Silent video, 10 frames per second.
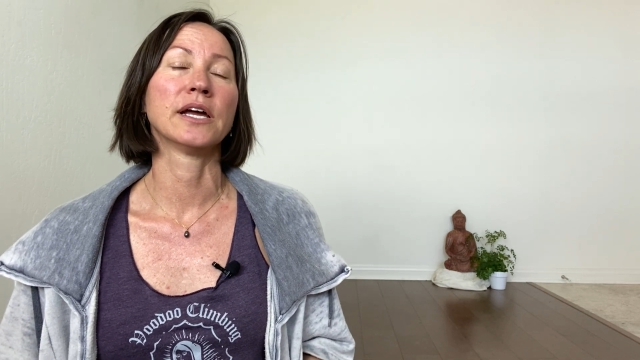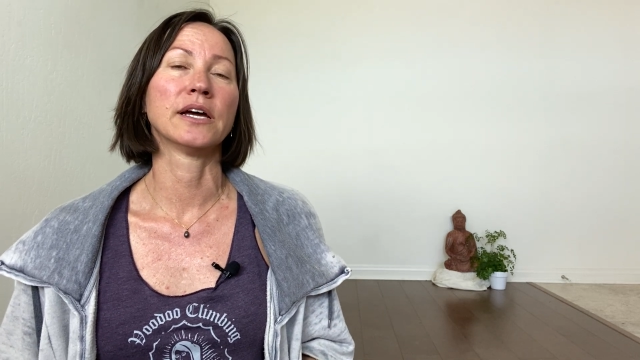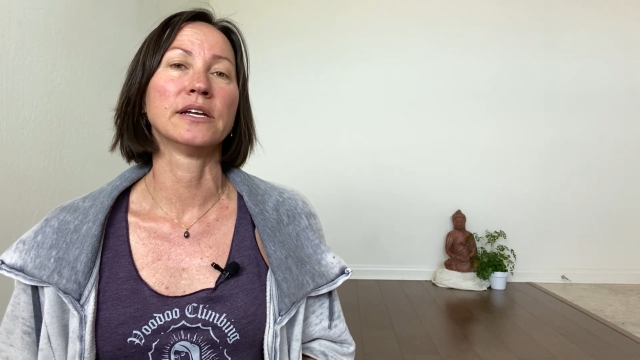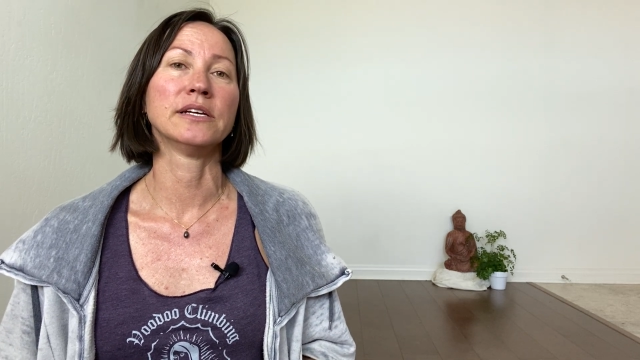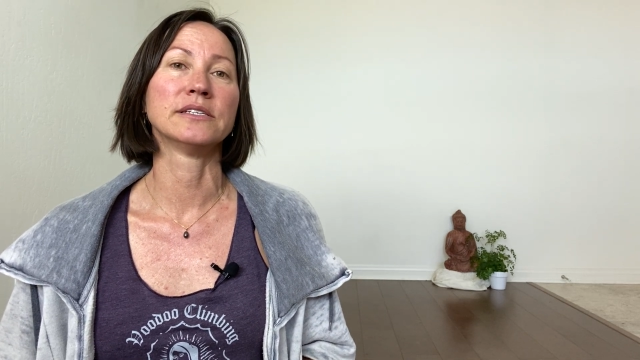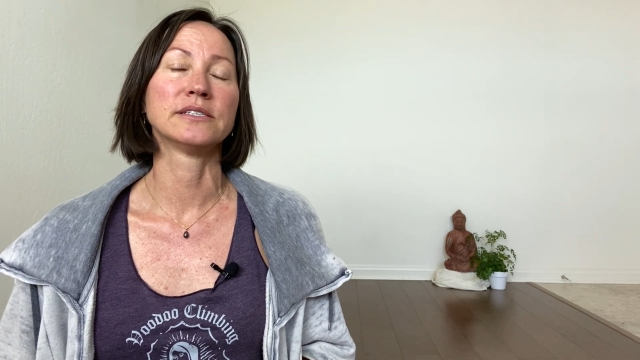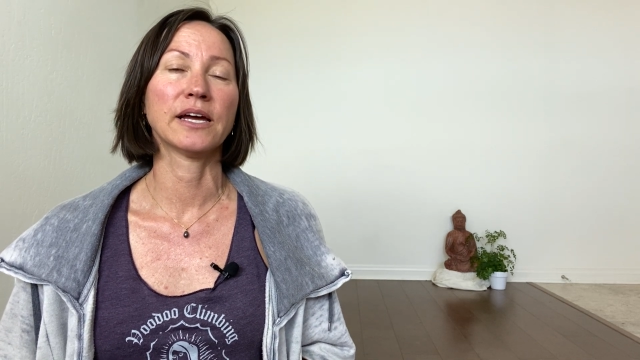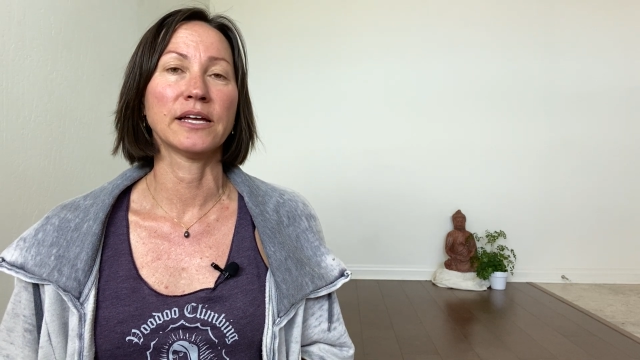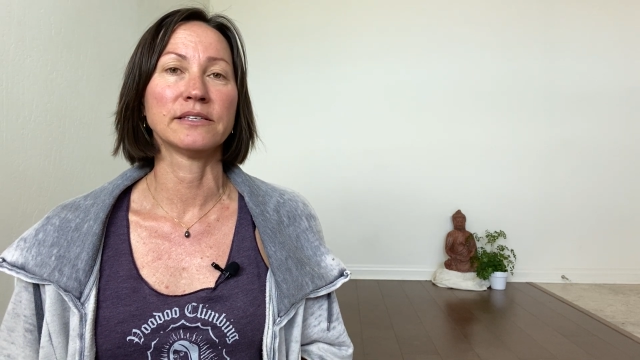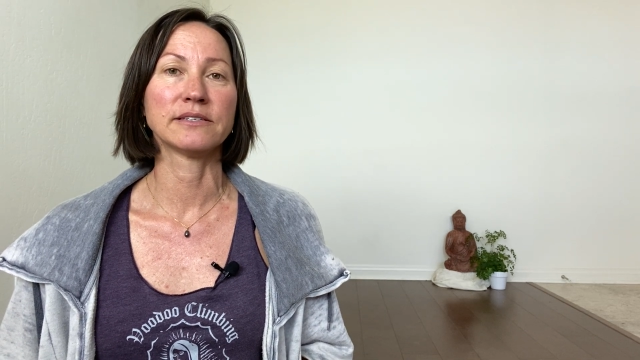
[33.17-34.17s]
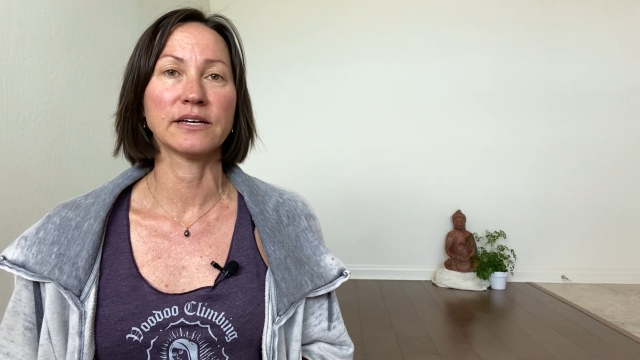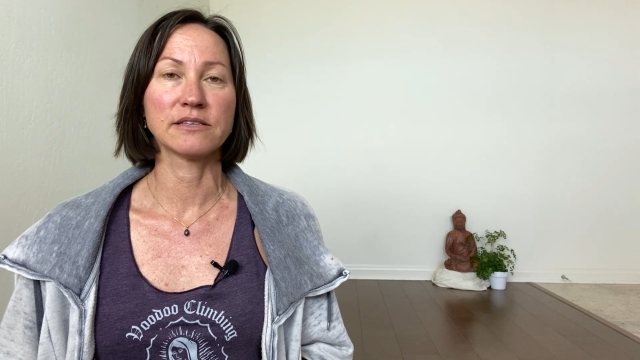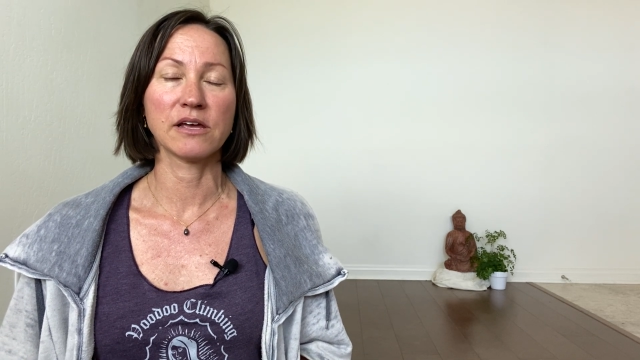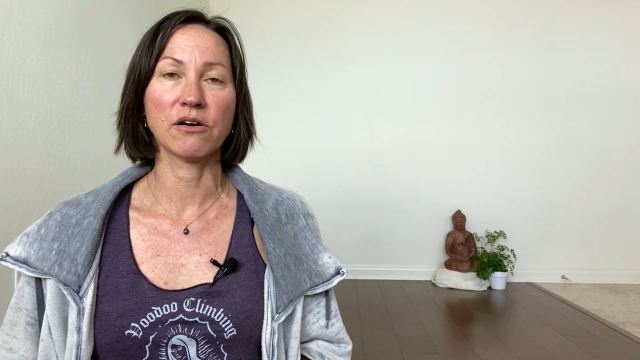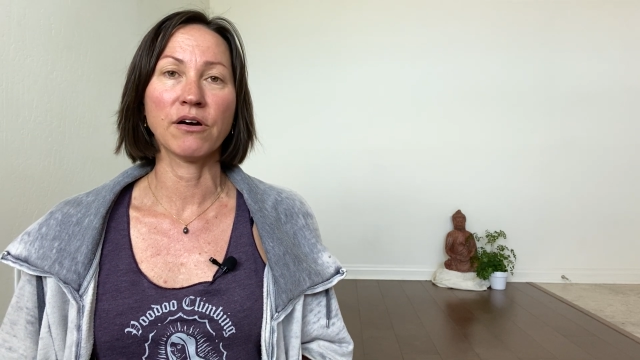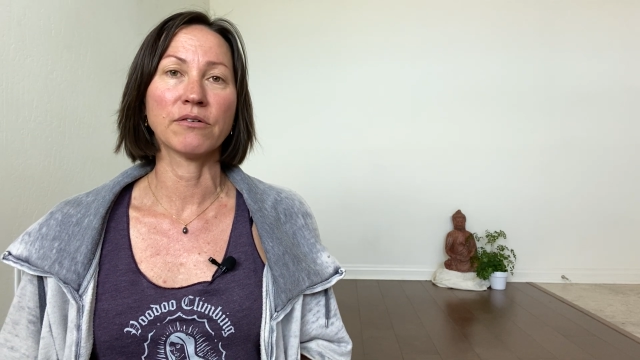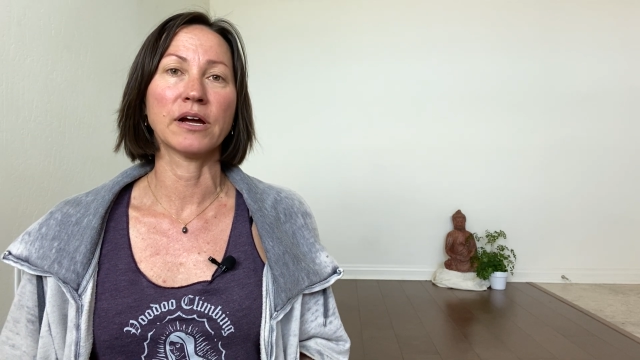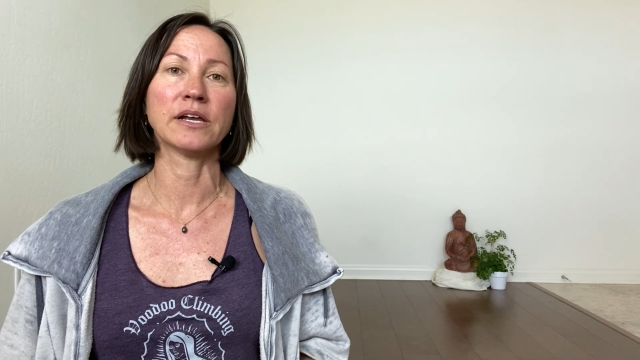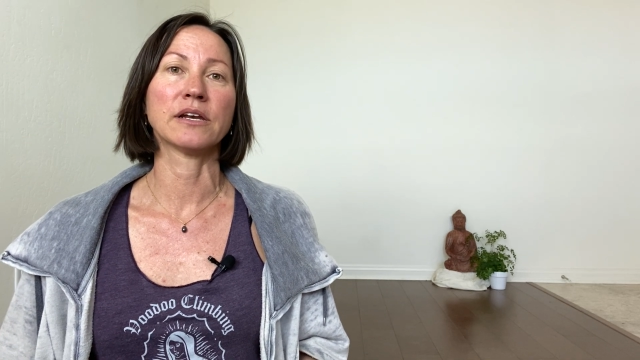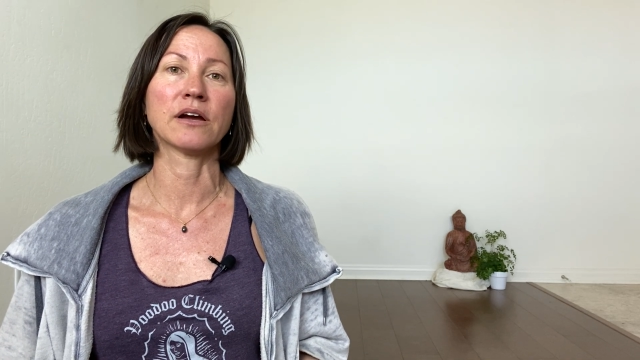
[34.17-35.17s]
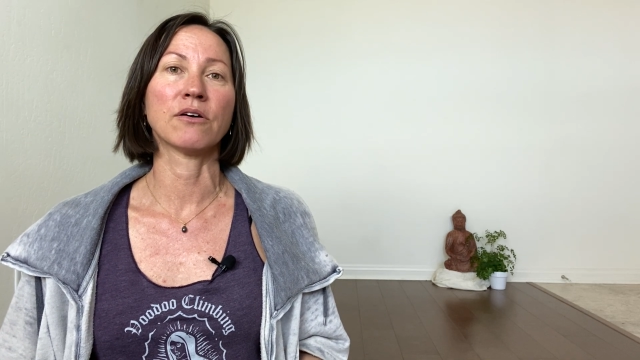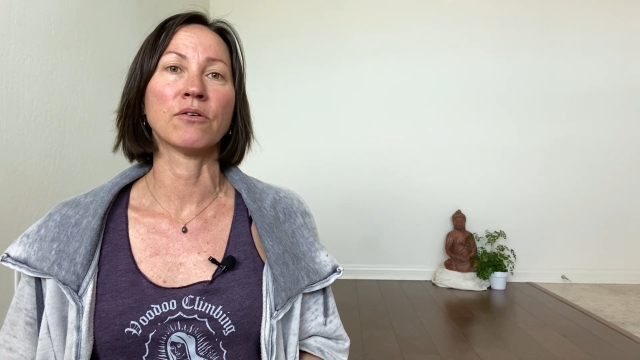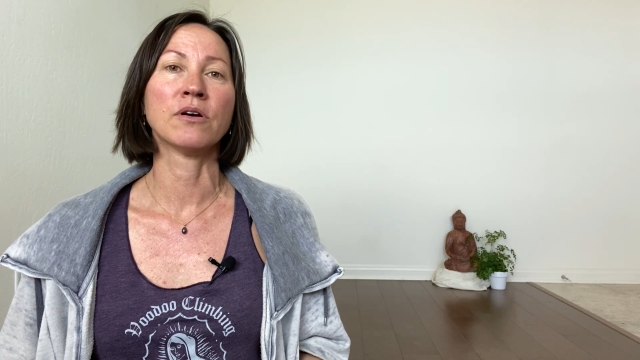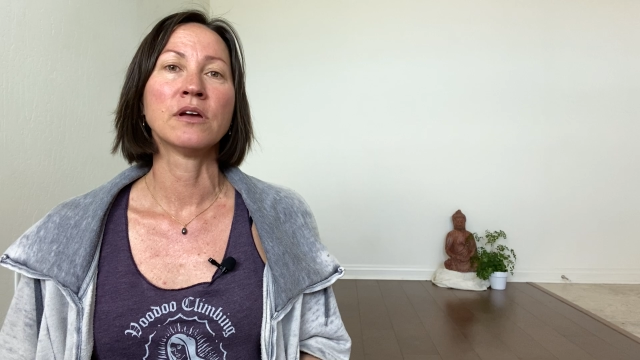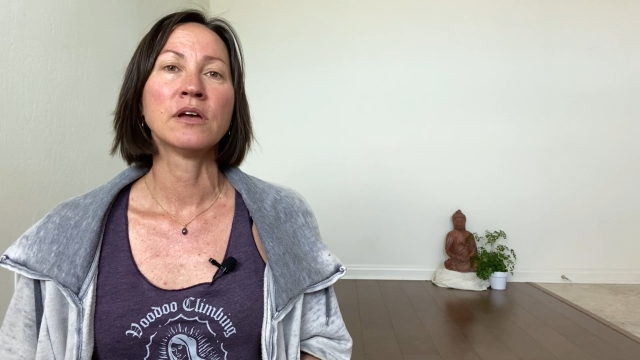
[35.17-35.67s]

and intense as they are right now,